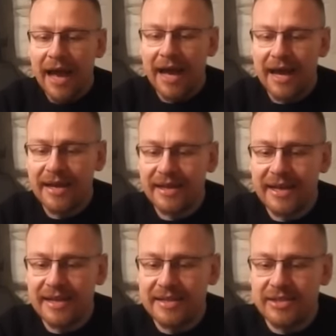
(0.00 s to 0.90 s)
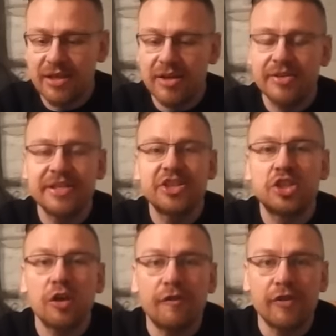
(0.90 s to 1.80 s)
and it's a
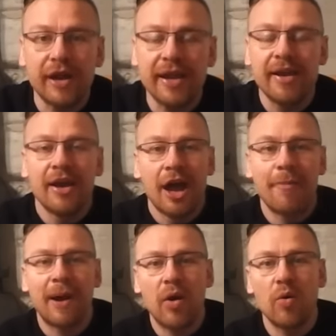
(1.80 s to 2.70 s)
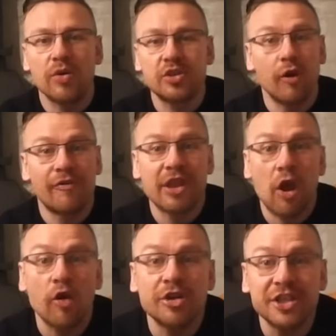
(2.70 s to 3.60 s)
discovery about sort of the
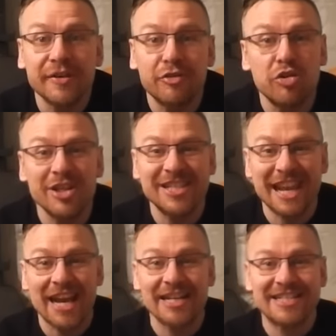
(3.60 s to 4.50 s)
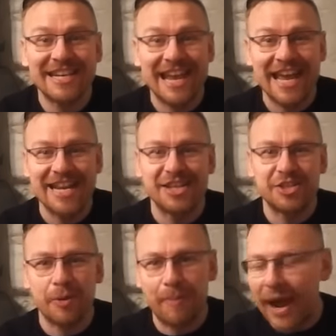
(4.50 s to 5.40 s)
origin of Christianity in
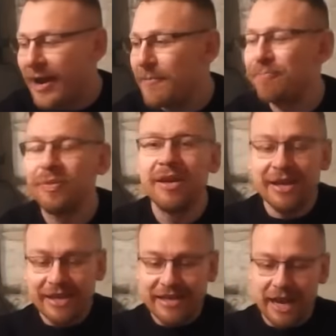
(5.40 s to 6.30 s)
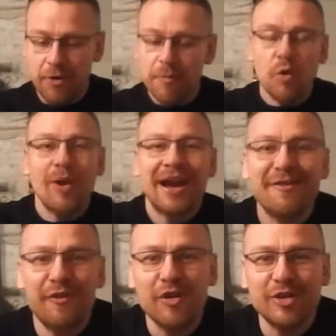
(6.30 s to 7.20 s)
Japan. Now, when I
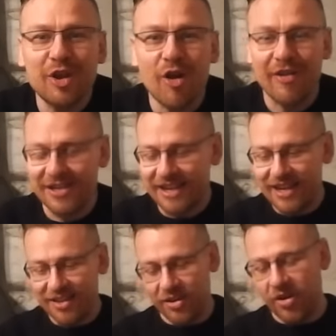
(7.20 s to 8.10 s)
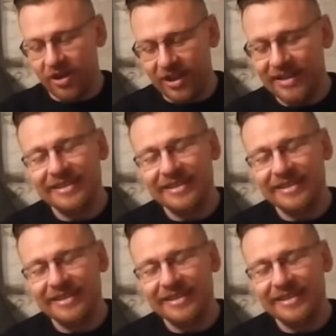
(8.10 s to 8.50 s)
first got this, I thought,